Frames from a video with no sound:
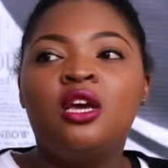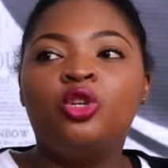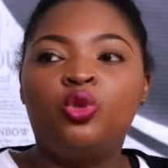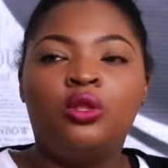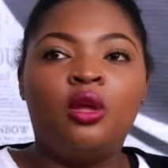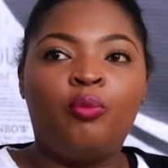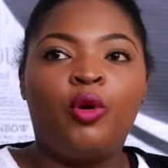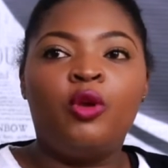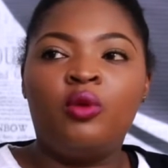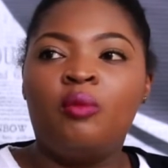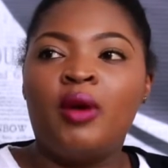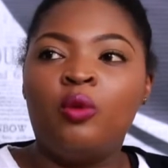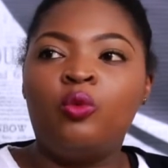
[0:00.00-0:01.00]
to that
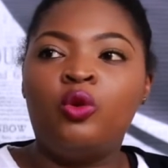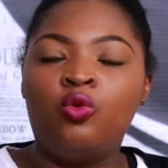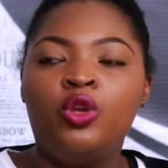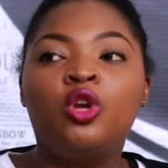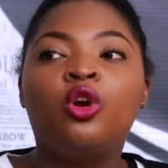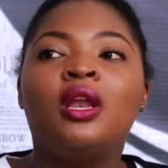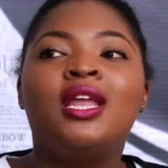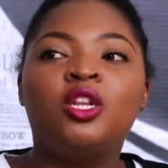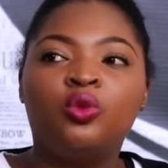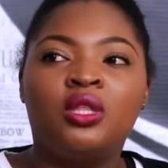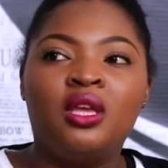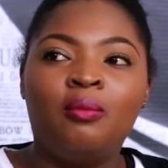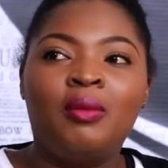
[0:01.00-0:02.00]
point whereby we reconnect
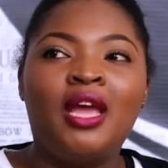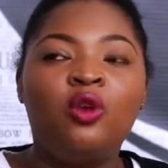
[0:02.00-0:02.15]
with Him